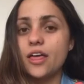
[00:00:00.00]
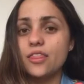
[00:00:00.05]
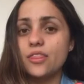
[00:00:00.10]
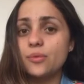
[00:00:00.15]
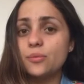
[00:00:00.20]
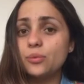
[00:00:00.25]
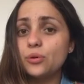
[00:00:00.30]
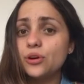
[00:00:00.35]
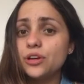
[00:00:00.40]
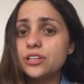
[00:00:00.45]

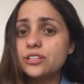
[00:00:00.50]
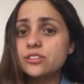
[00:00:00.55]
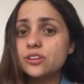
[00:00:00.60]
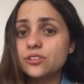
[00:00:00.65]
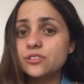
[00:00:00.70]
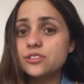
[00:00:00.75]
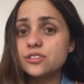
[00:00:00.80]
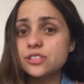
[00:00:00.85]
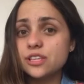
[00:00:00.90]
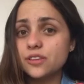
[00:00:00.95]
The book is
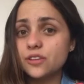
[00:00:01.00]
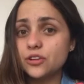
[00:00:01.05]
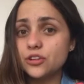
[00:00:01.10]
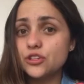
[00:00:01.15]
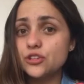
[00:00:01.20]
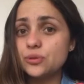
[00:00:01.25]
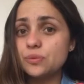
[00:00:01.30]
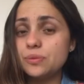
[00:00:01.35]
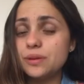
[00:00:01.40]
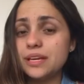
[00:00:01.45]

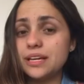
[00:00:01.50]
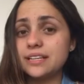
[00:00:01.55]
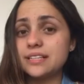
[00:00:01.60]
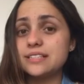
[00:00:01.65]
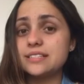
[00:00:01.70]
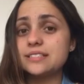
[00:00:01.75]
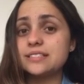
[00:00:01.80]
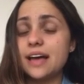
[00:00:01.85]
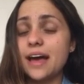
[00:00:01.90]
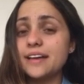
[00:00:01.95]
considered to be a
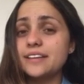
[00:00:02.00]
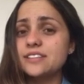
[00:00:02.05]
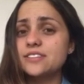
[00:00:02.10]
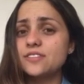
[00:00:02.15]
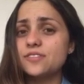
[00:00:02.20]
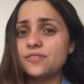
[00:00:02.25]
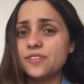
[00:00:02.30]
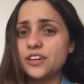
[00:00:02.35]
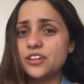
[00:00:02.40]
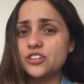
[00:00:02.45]
science
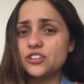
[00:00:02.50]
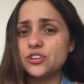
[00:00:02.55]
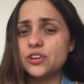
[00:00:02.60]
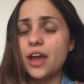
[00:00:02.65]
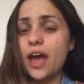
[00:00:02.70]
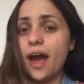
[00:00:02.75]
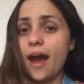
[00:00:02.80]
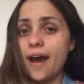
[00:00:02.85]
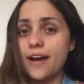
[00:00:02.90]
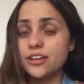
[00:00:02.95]
fiction
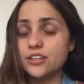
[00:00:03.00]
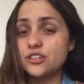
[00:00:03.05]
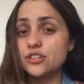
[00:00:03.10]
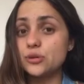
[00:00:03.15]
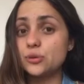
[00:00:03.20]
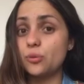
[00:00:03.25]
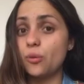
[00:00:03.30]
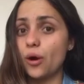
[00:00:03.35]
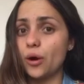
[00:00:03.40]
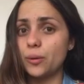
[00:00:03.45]

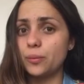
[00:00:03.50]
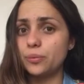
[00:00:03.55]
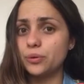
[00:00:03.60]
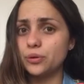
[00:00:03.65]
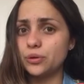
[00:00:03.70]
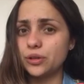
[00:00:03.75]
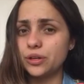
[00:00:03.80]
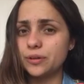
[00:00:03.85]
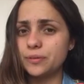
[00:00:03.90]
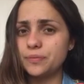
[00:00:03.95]
anti-war
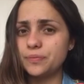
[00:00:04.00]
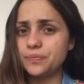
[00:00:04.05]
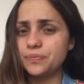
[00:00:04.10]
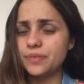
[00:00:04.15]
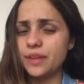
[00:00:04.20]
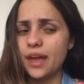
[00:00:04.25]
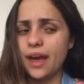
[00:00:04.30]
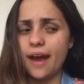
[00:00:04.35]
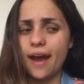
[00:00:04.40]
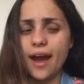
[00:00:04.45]
book.
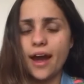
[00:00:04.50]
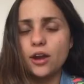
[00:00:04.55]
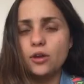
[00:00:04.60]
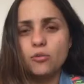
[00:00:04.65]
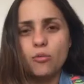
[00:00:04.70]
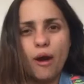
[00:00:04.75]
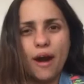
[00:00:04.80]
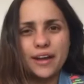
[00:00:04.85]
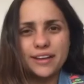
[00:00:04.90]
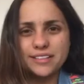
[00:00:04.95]

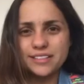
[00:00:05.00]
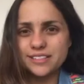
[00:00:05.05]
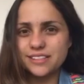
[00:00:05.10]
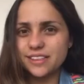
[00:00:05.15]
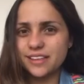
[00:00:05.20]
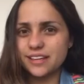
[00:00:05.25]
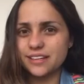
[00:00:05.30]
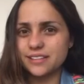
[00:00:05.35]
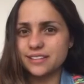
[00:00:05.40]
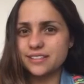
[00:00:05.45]
And why is
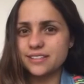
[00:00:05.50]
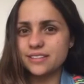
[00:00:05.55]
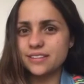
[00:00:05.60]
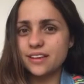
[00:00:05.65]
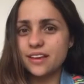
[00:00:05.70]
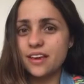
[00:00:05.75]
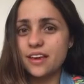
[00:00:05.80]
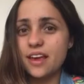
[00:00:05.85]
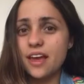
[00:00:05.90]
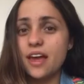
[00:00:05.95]
this?
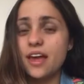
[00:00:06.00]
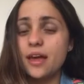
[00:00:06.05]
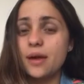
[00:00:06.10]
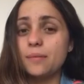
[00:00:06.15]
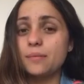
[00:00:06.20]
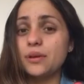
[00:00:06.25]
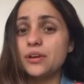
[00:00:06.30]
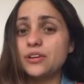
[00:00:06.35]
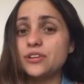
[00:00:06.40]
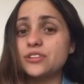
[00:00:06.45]

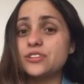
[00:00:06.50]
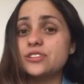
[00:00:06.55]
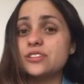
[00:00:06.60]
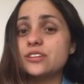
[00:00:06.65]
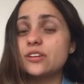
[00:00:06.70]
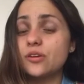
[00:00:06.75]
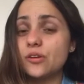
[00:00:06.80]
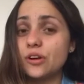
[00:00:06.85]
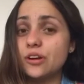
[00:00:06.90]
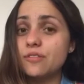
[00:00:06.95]
Because
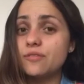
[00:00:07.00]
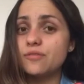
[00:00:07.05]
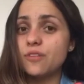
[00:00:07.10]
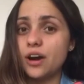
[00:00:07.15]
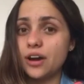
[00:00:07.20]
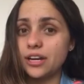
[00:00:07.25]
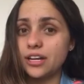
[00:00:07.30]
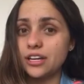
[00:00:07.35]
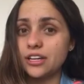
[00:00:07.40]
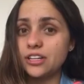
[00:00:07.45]
Kurt
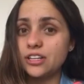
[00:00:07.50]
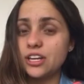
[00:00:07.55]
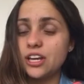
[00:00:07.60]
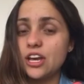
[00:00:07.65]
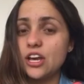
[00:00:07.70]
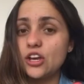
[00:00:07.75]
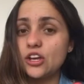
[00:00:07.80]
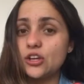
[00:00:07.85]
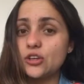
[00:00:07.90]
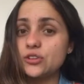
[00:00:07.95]
Vonnegut
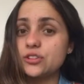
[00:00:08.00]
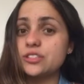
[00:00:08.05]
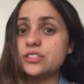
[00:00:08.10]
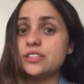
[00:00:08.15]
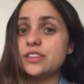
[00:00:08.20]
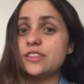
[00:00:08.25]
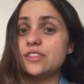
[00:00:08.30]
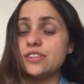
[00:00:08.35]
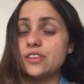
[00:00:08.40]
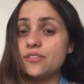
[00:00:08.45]
used
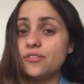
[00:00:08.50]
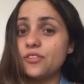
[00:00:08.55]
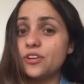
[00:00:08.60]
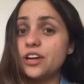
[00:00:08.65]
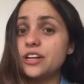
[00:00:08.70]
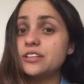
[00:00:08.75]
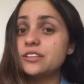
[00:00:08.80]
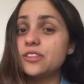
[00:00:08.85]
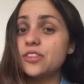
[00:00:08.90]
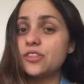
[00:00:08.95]

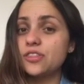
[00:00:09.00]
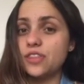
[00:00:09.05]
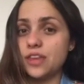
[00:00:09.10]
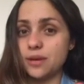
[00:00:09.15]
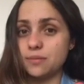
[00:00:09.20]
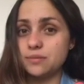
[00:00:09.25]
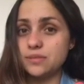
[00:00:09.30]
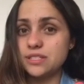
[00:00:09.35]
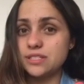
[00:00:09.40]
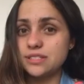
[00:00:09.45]
different
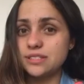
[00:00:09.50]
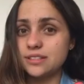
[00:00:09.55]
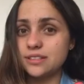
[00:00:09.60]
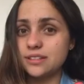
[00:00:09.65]
themes